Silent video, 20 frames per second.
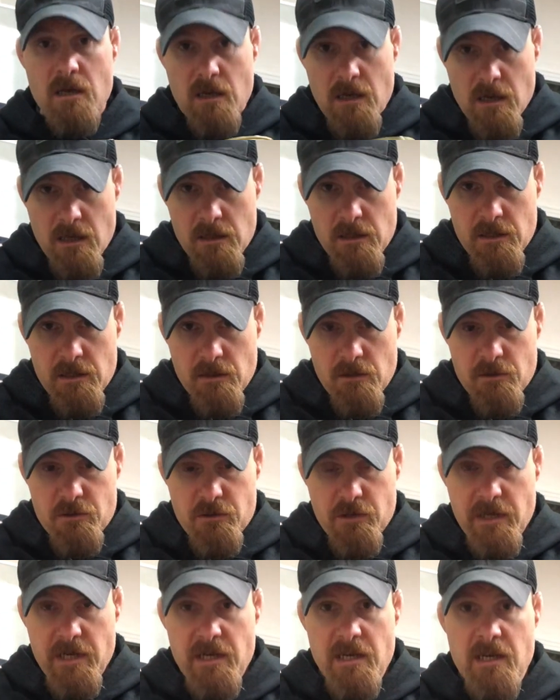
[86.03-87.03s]
a little
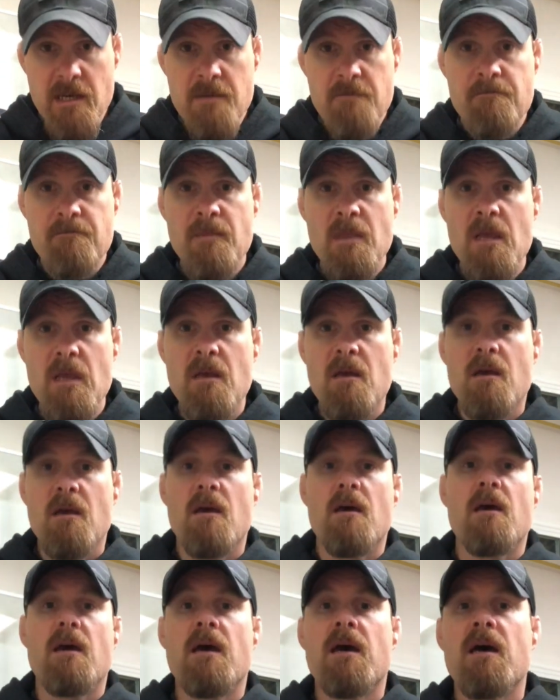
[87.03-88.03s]
drinky
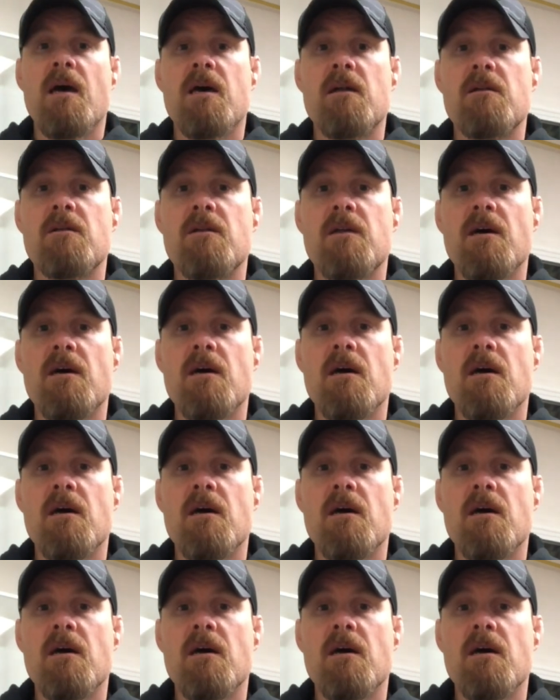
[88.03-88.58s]
and